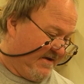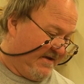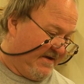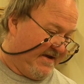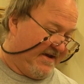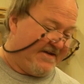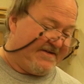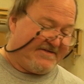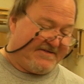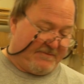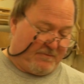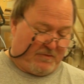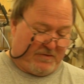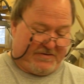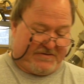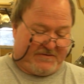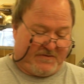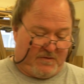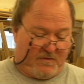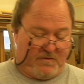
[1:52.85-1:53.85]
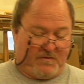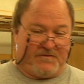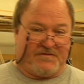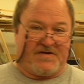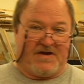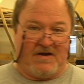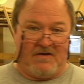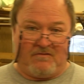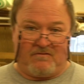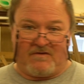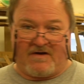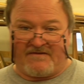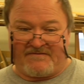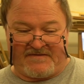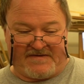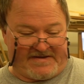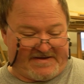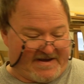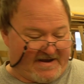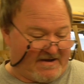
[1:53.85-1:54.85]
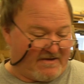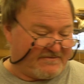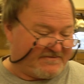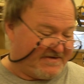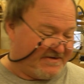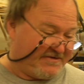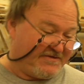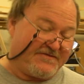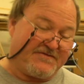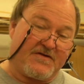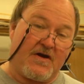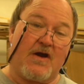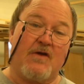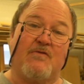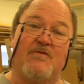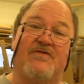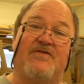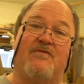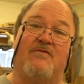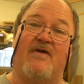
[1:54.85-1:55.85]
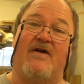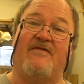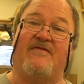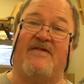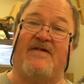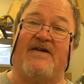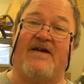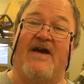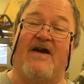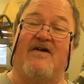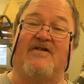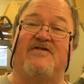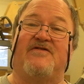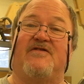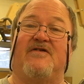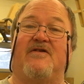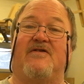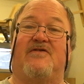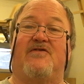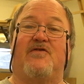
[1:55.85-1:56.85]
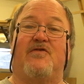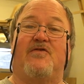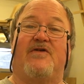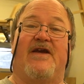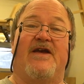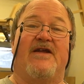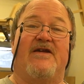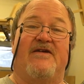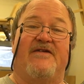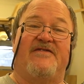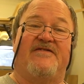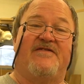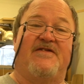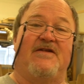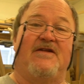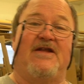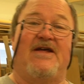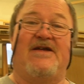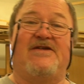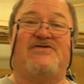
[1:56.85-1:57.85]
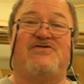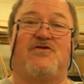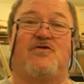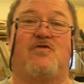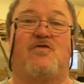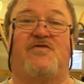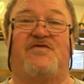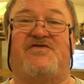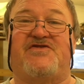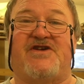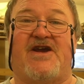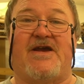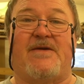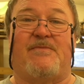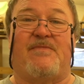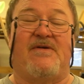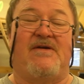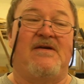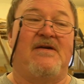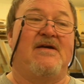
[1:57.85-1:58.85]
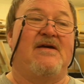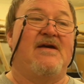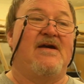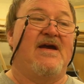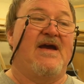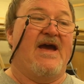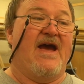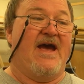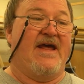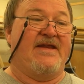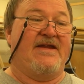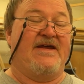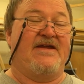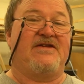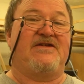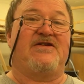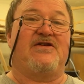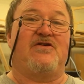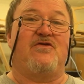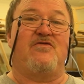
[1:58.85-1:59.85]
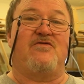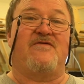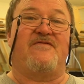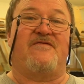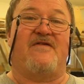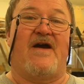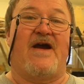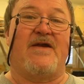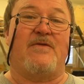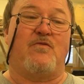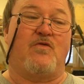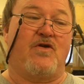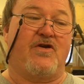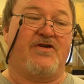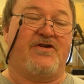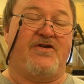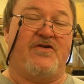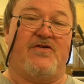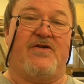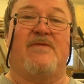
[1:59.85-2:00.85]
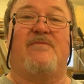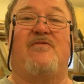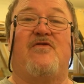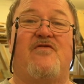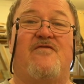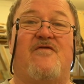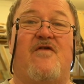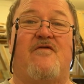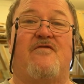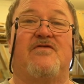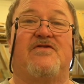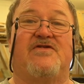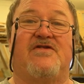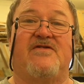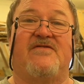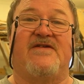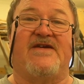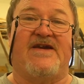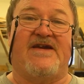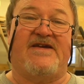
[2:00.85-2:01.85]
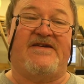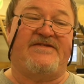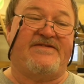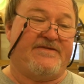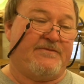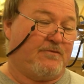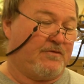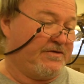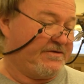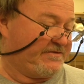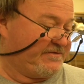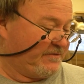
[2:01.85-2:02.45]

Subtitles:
Easy wood tools, roughing gouge, and you start with the roughing gouge to get a cylindrical shape, and then to do the fine work you can move over to the easy wood